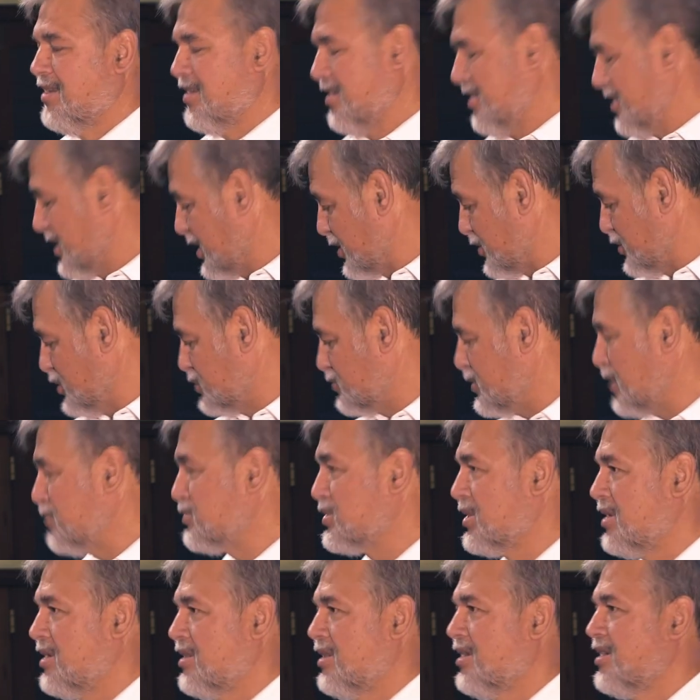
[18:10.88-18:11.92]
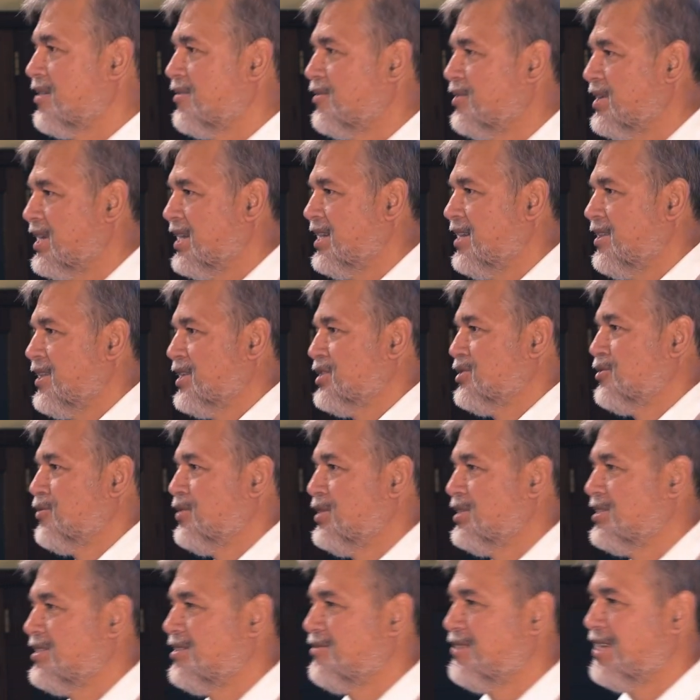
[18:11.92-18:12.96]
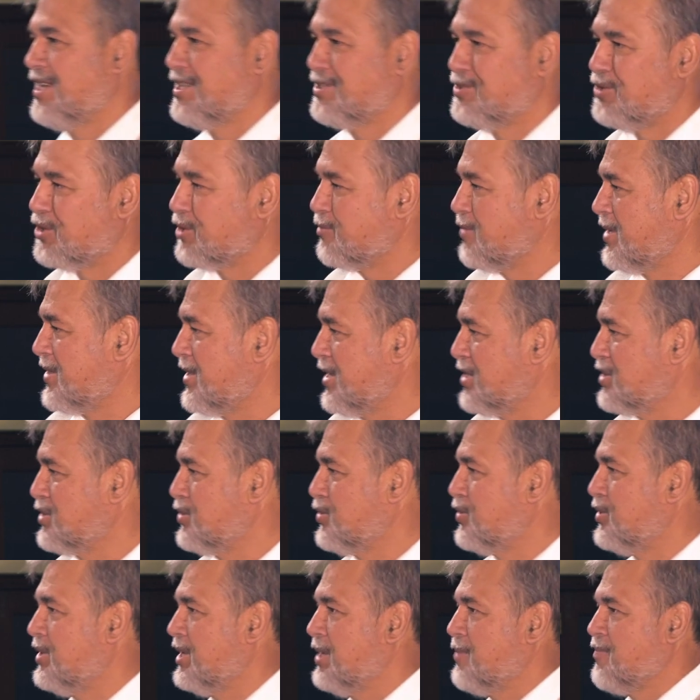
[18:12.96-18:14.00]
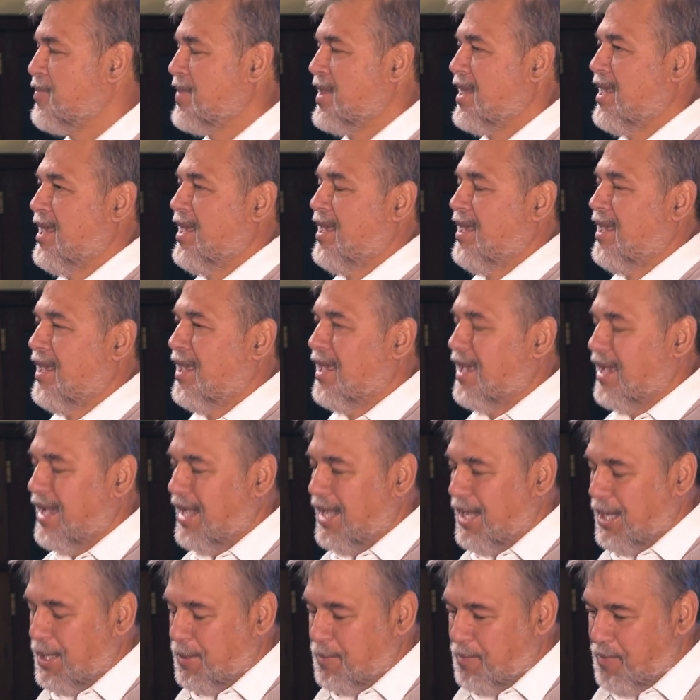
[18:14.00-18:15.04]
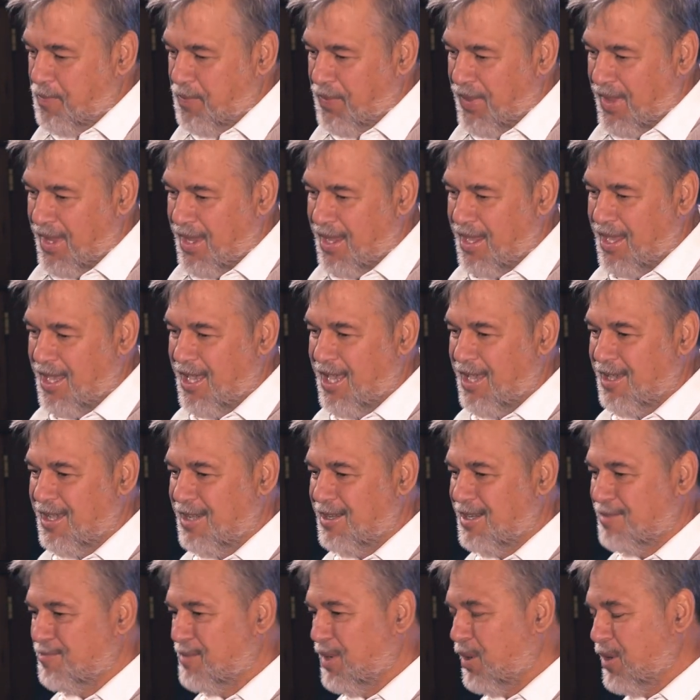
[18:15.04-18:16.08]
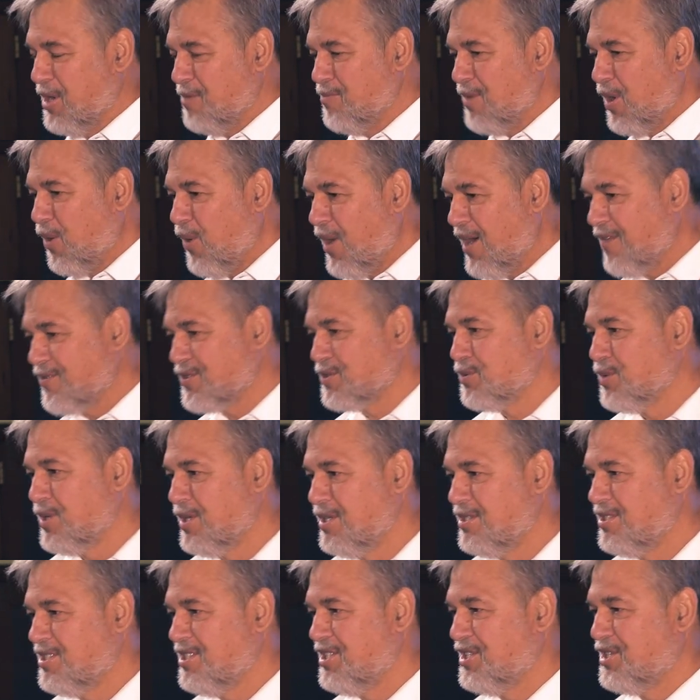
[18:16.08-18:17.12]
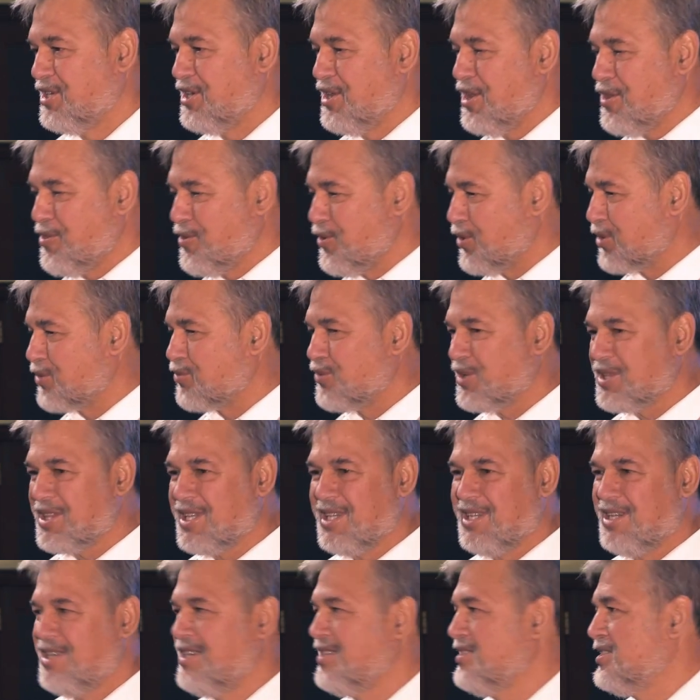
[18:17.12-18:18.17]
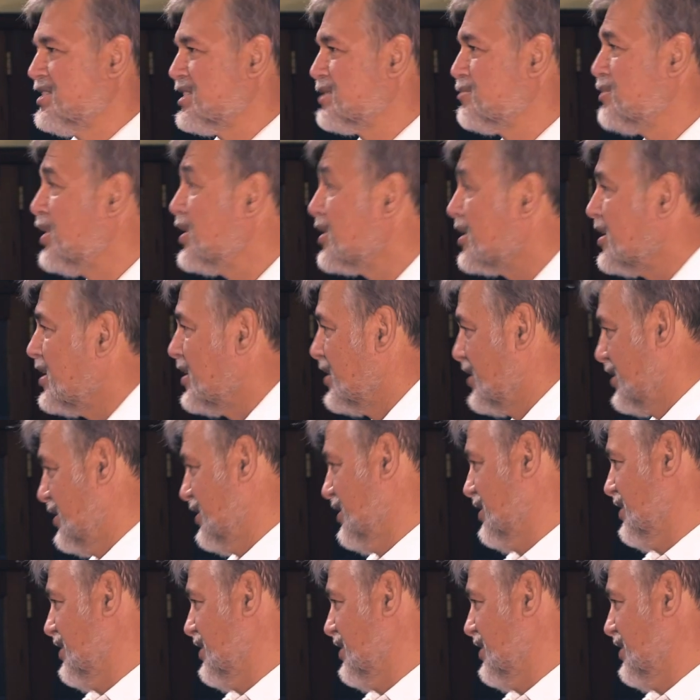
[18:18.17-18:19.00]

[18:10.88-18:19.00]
I get goosebumps when I hear that story, when I talk about that story. In my wife's words, she thought, what the hell are you smoking?